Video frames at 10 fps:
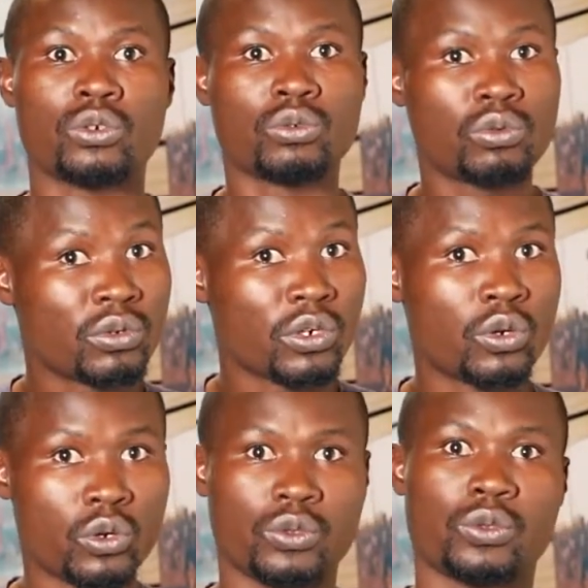we will
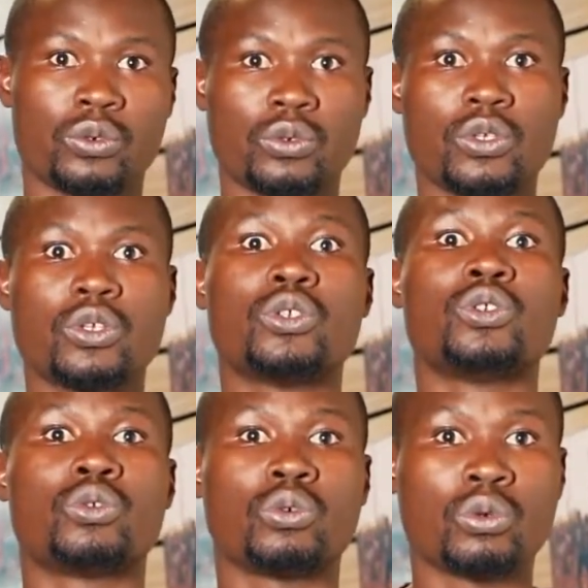go through
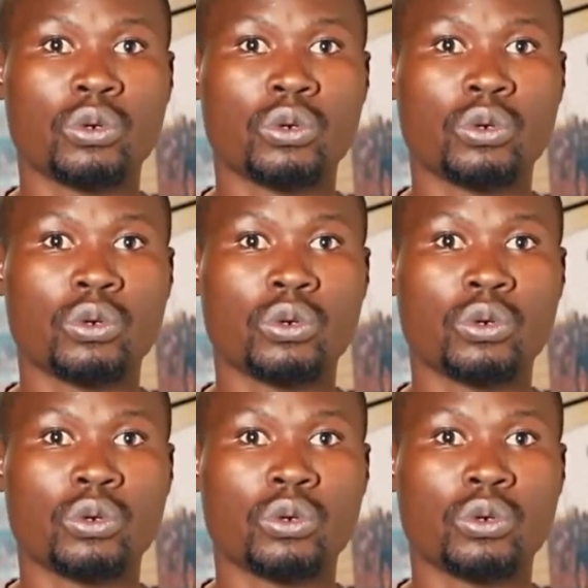to